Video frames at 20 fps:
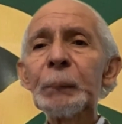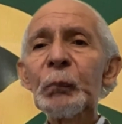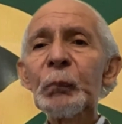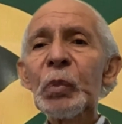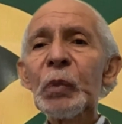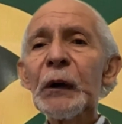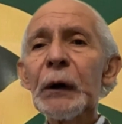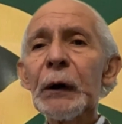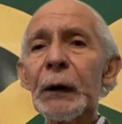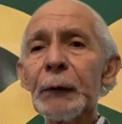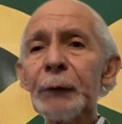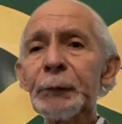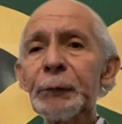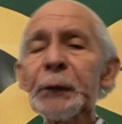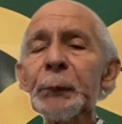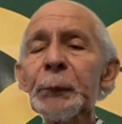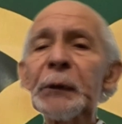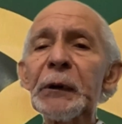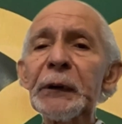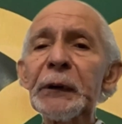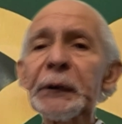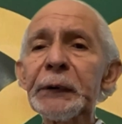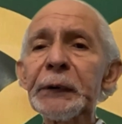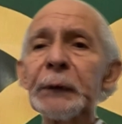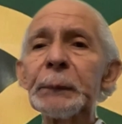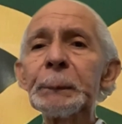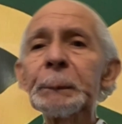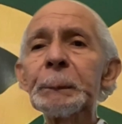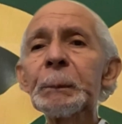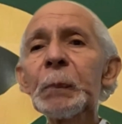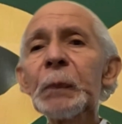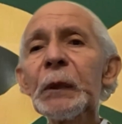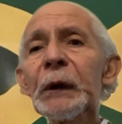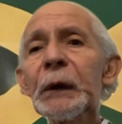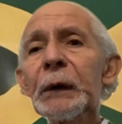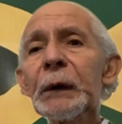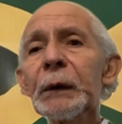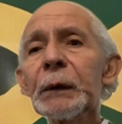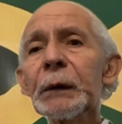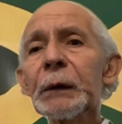of Jamaican
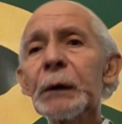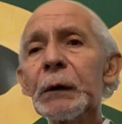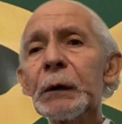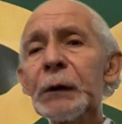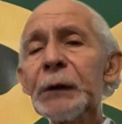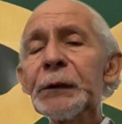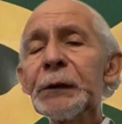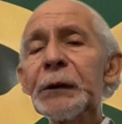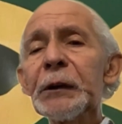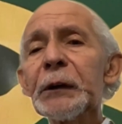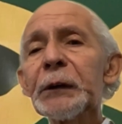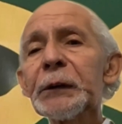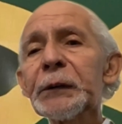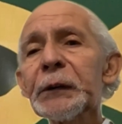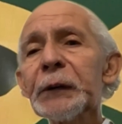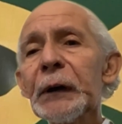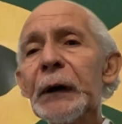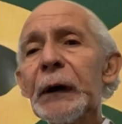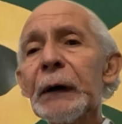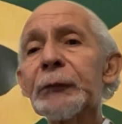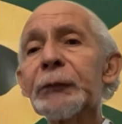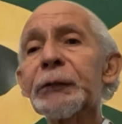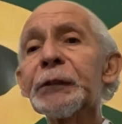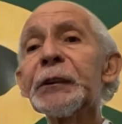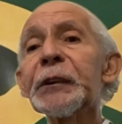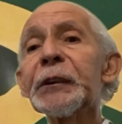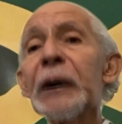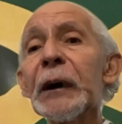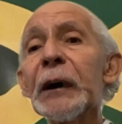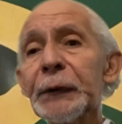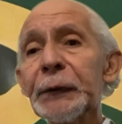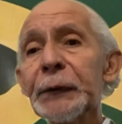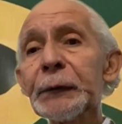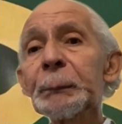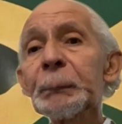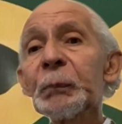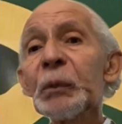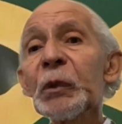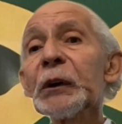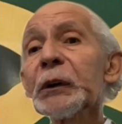lineage have not
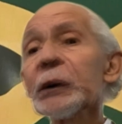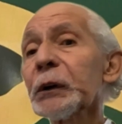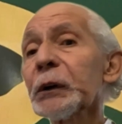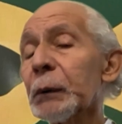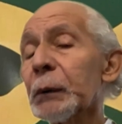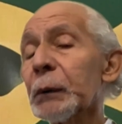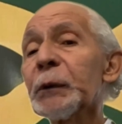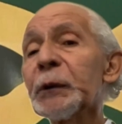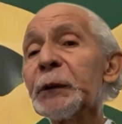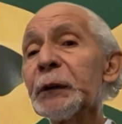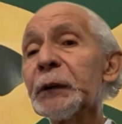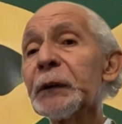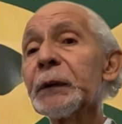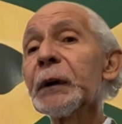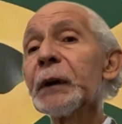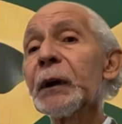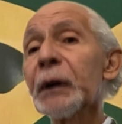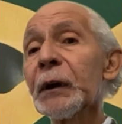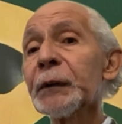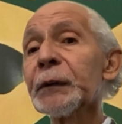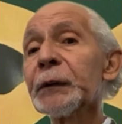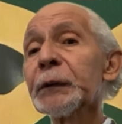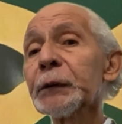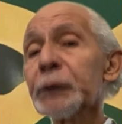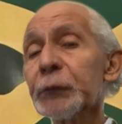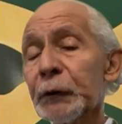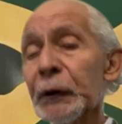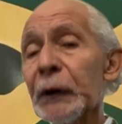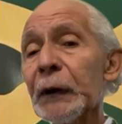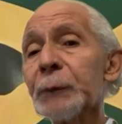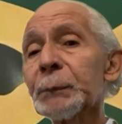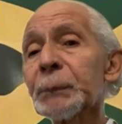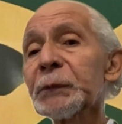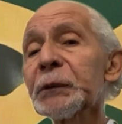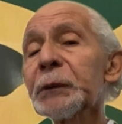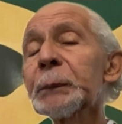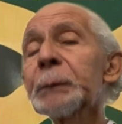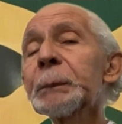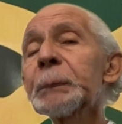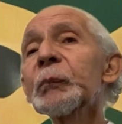committed any crimes.
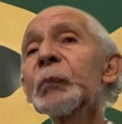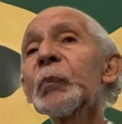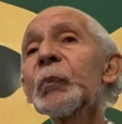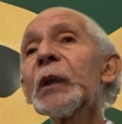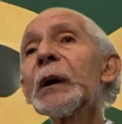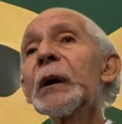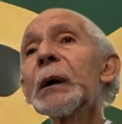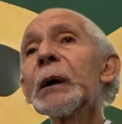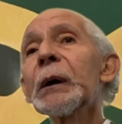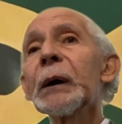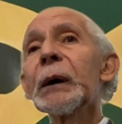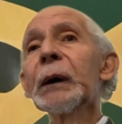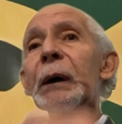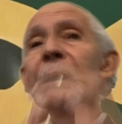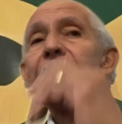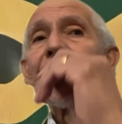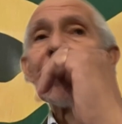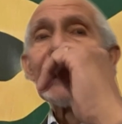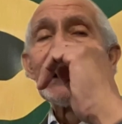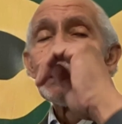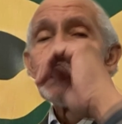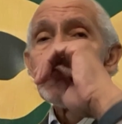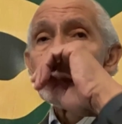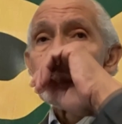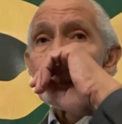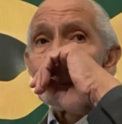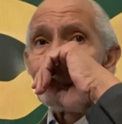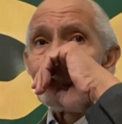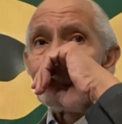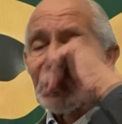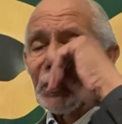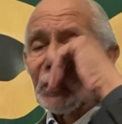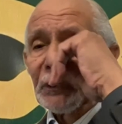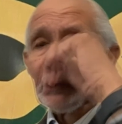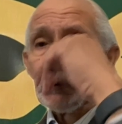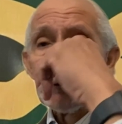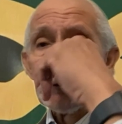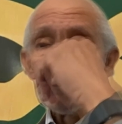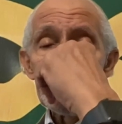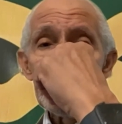And
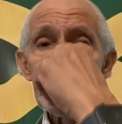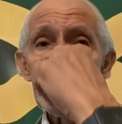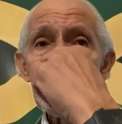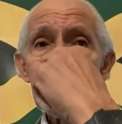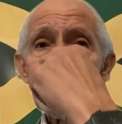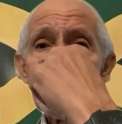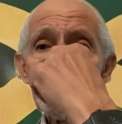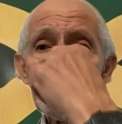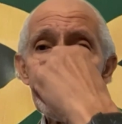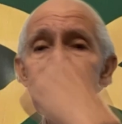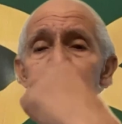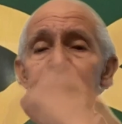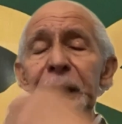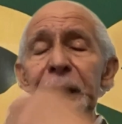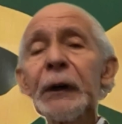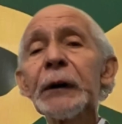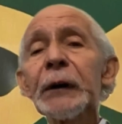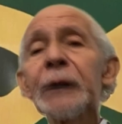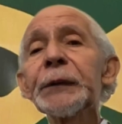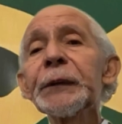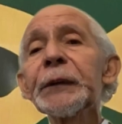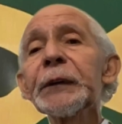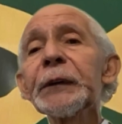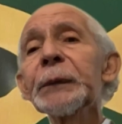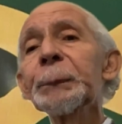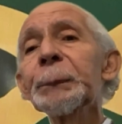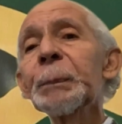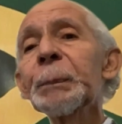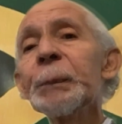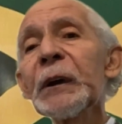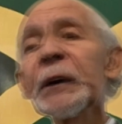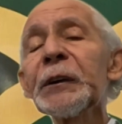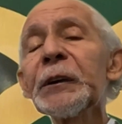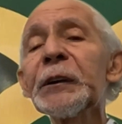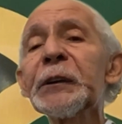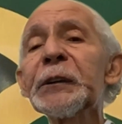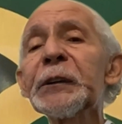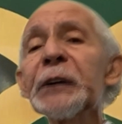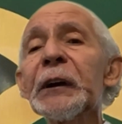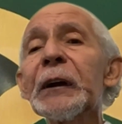they are not on the
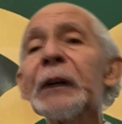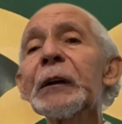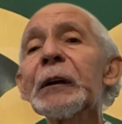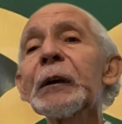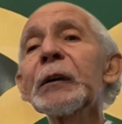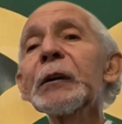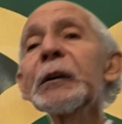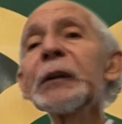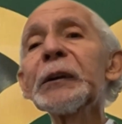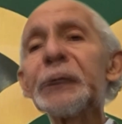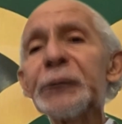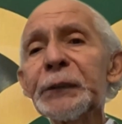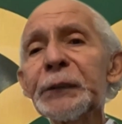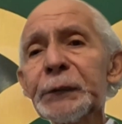initial list,